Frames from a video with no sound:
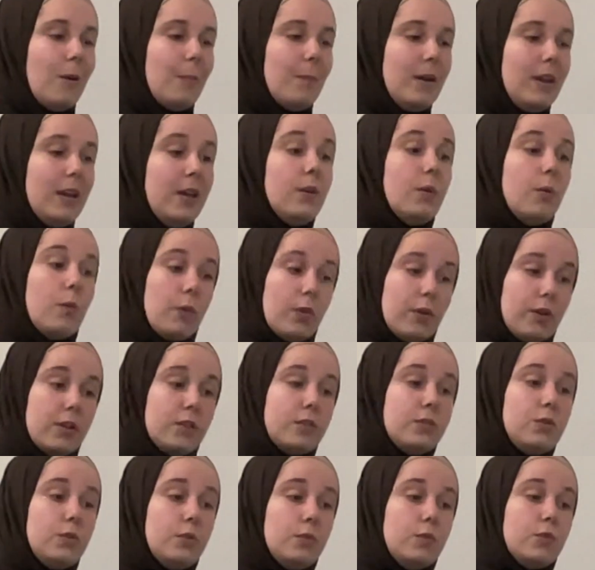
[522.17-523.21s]
in order
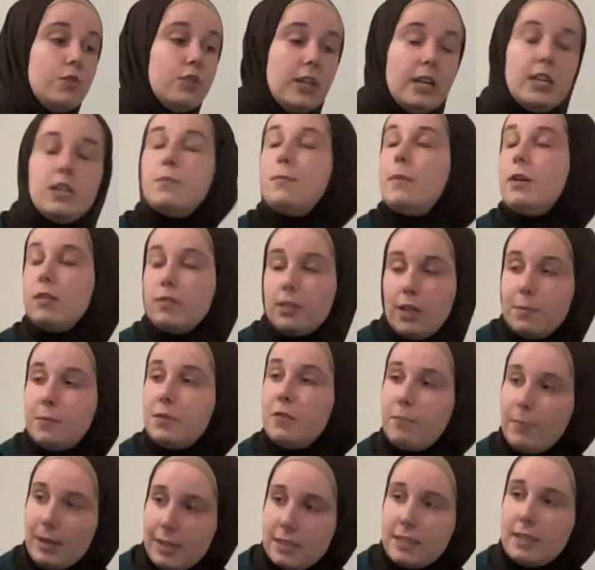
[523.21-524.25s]
to change maladaptive
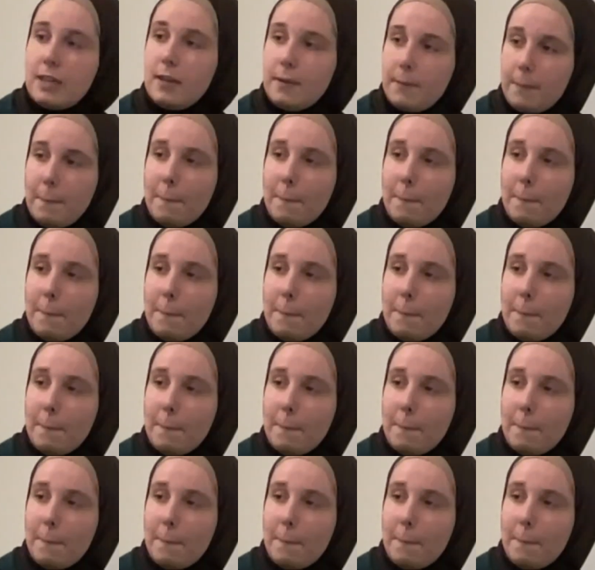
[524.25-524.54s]
mindset.